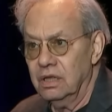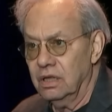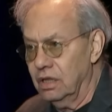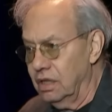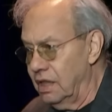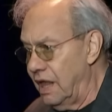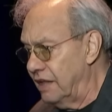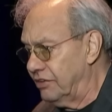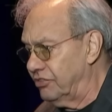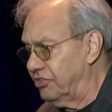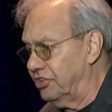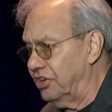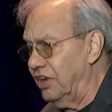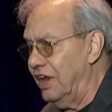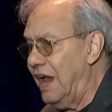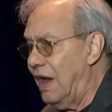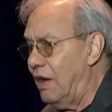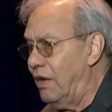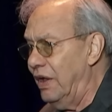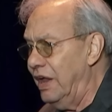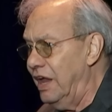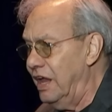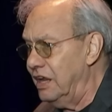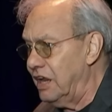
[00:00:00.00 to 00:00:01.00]
Let's see
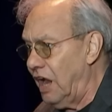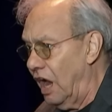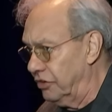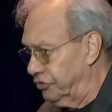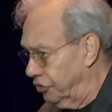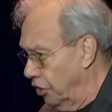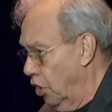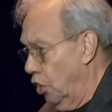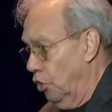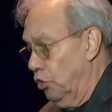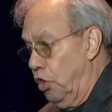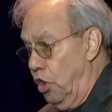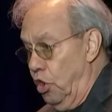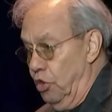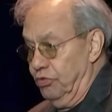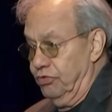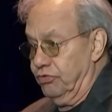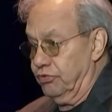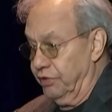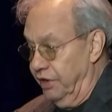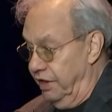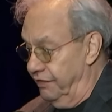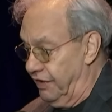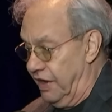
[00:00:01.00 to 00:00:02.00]
how he does. Oh,
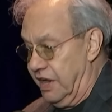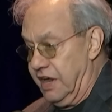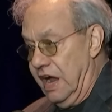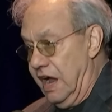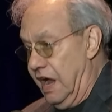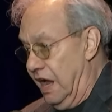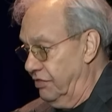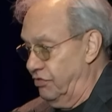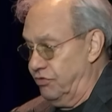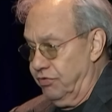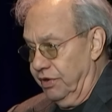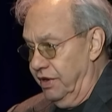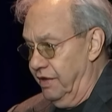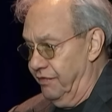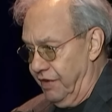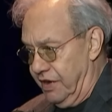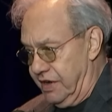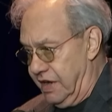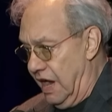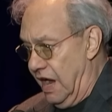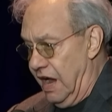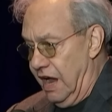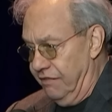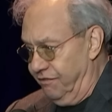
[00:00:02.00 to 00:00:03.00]
three of a kind, three of a
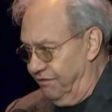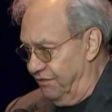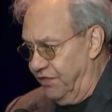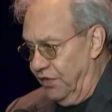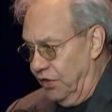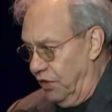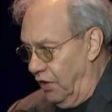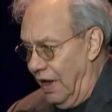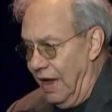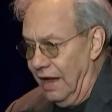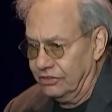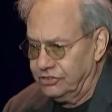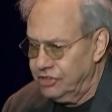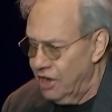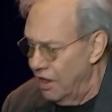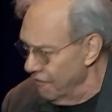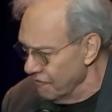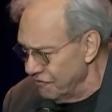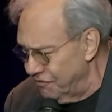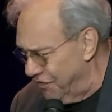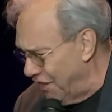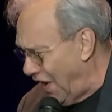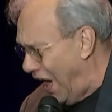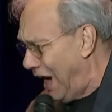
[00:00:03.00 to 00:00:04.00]
kind, full house.
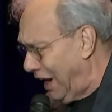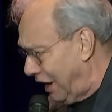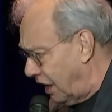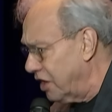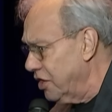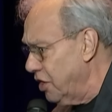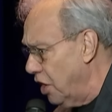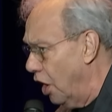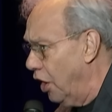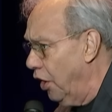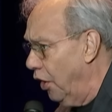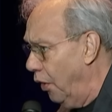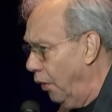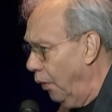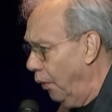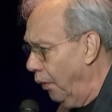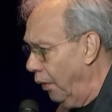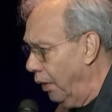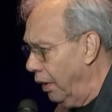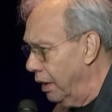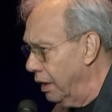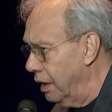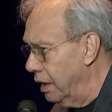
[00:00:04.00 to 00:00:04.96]
Fuck you.